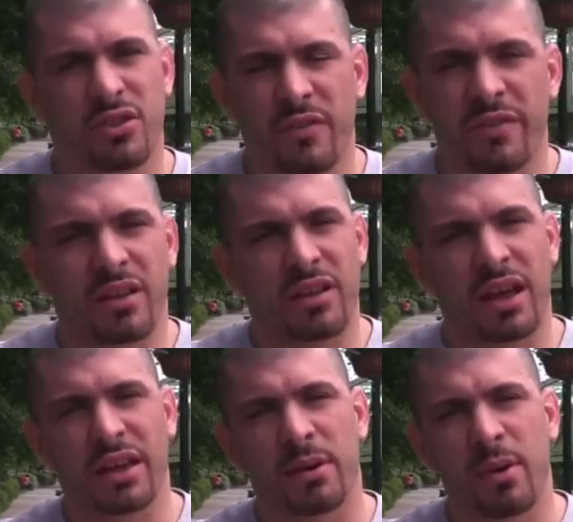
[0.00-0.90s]
you know, I felt
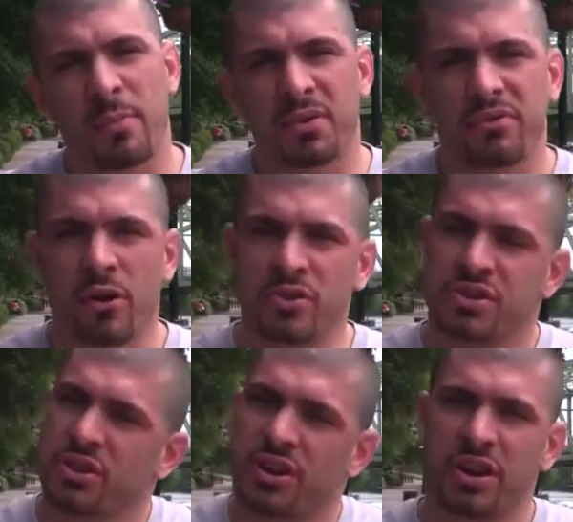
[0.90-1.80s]
I hit a bump in the road,
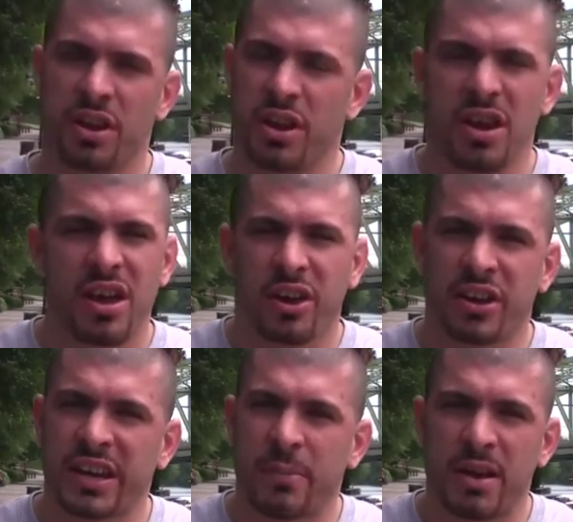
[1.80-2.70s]
just couldn't
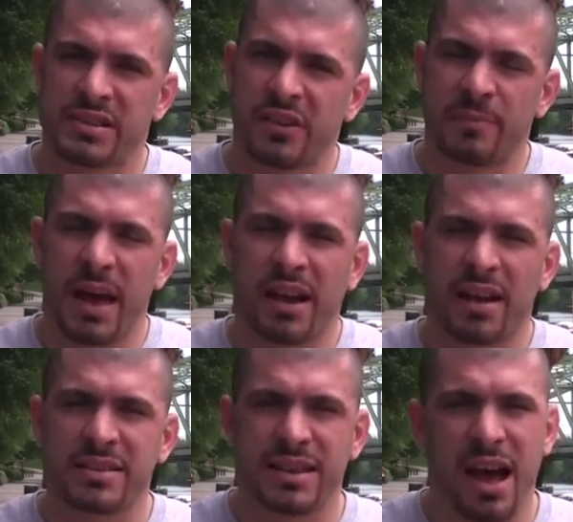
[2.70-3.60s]
couldn't get myself back
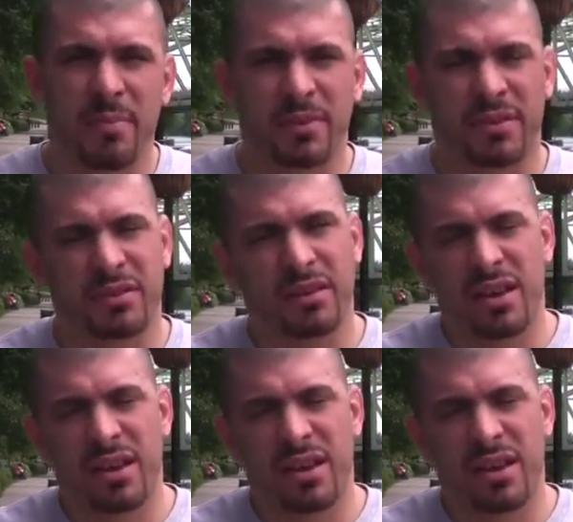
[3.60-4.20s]
on top and